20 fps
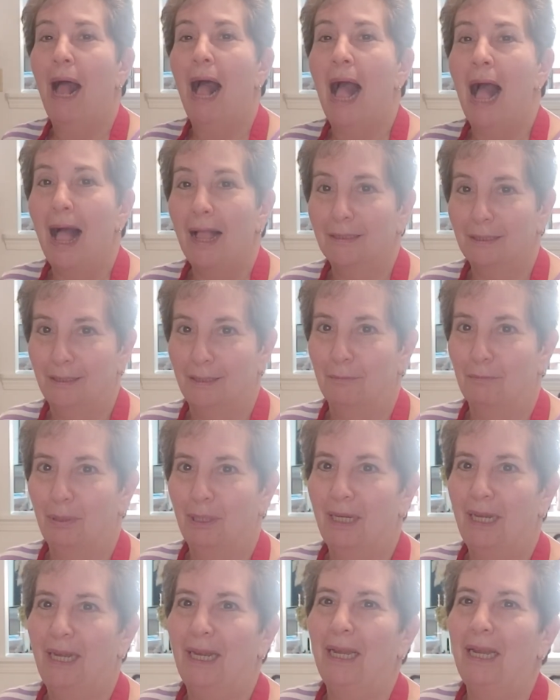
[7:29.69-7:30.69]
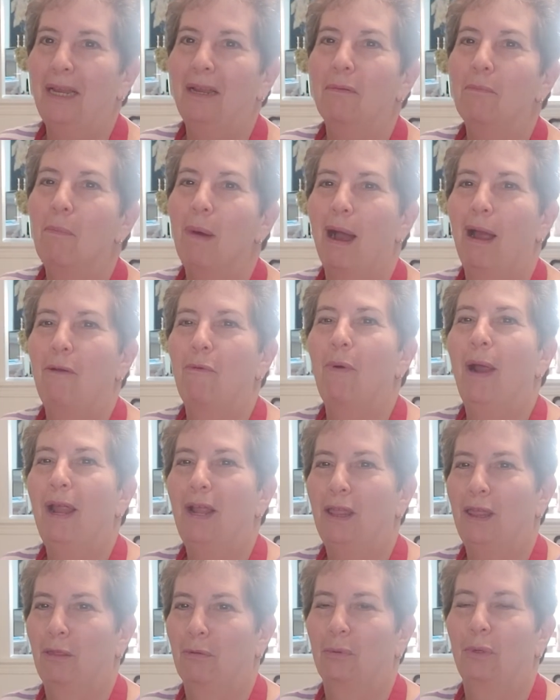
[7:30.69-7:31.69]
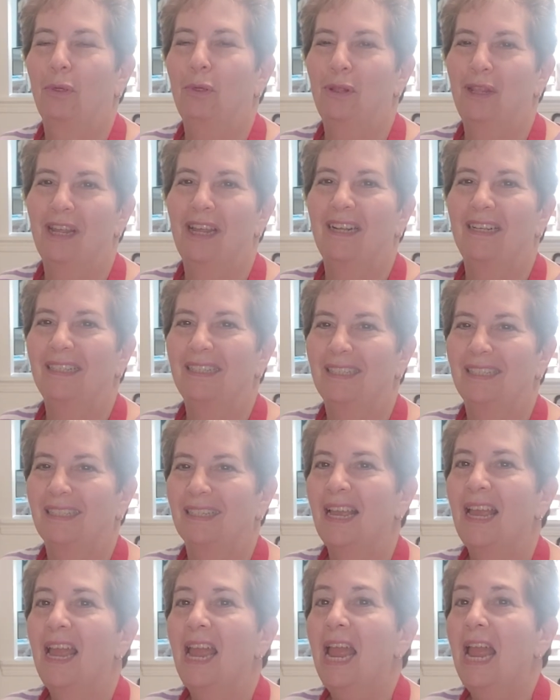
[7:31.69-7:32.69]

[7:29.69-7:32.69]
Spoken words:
possibly eat my way through this